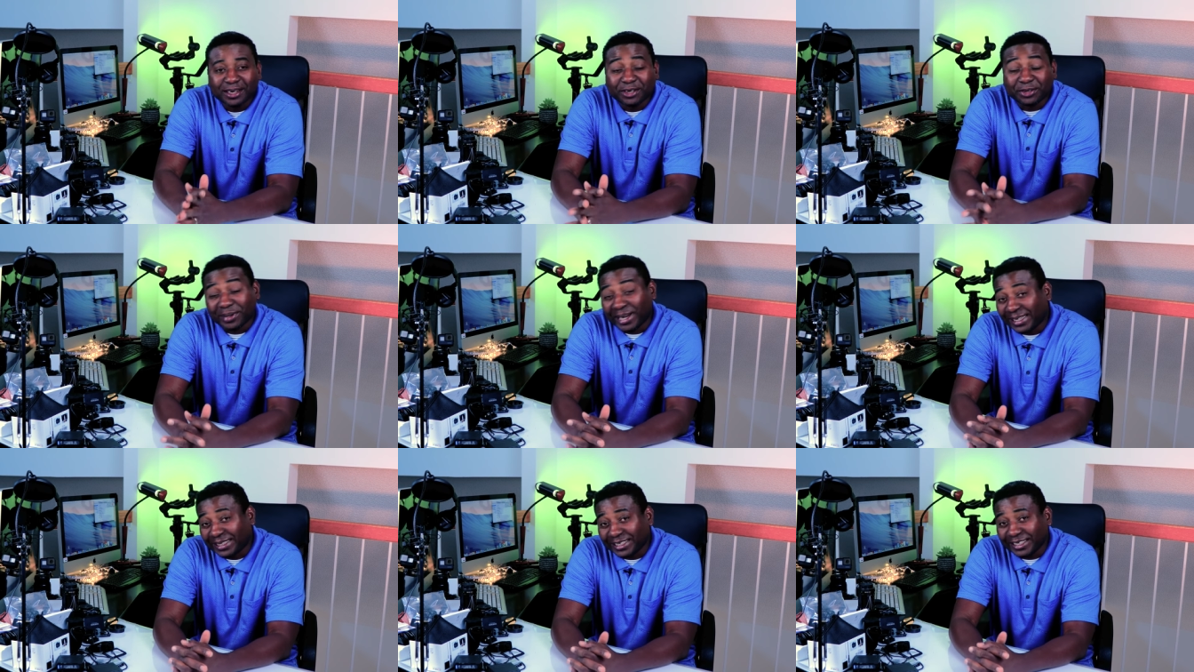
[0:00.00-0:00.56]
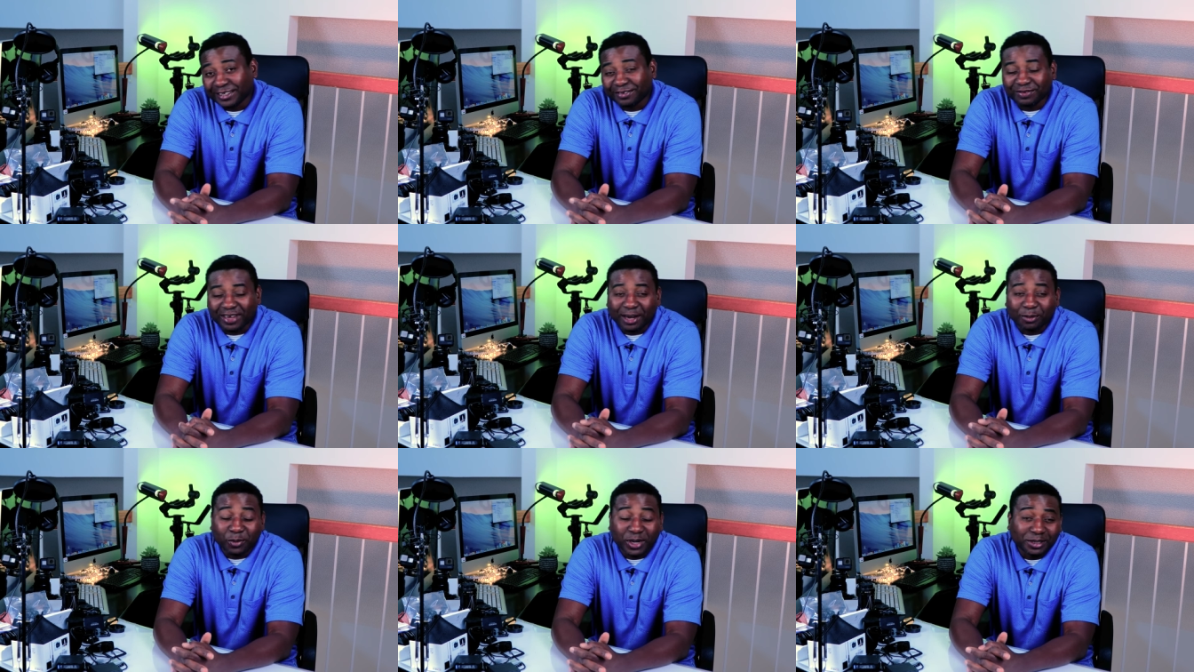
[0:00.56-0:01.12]
creative
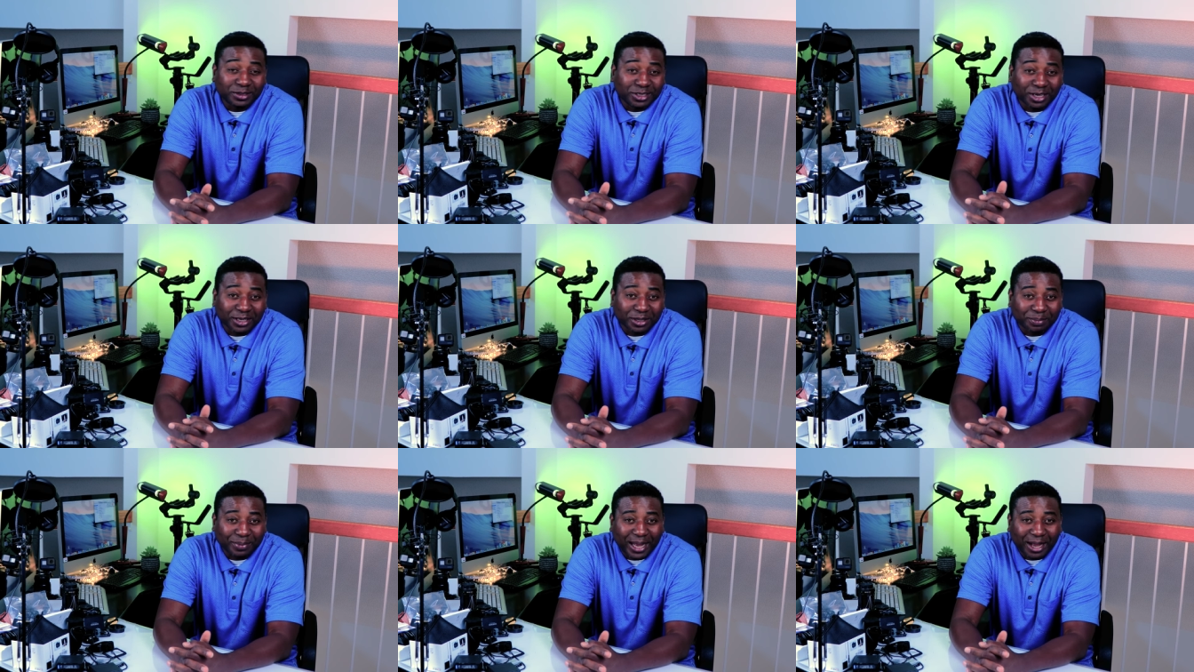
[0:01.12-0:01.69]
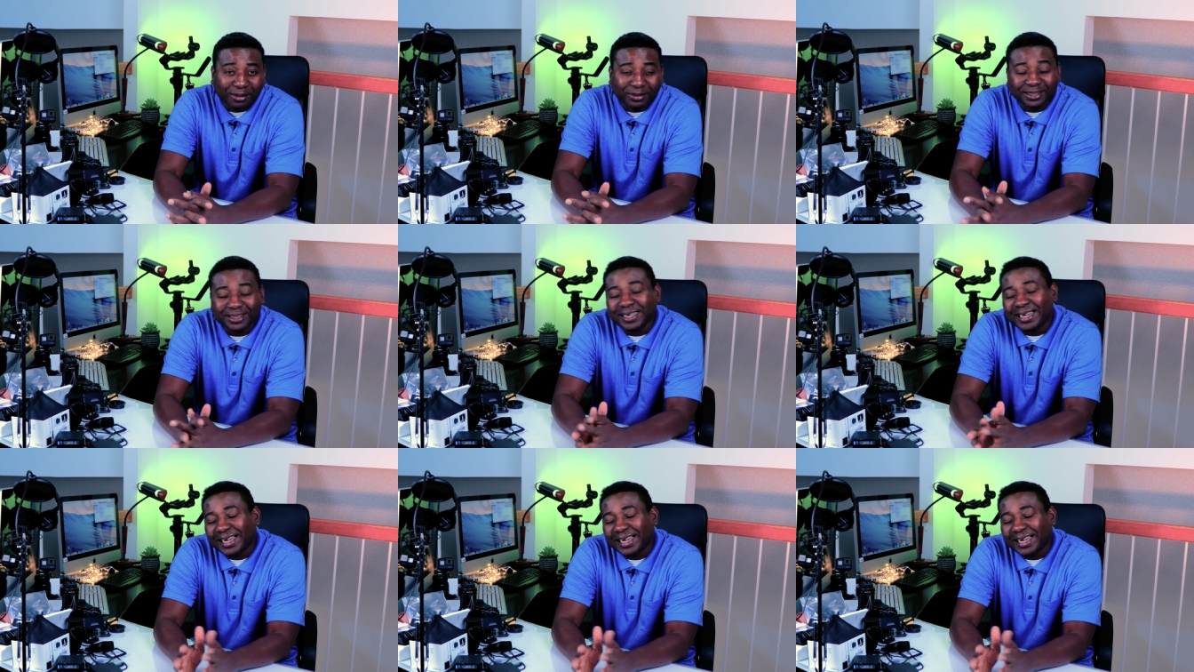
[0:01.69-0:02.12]
and well thought about,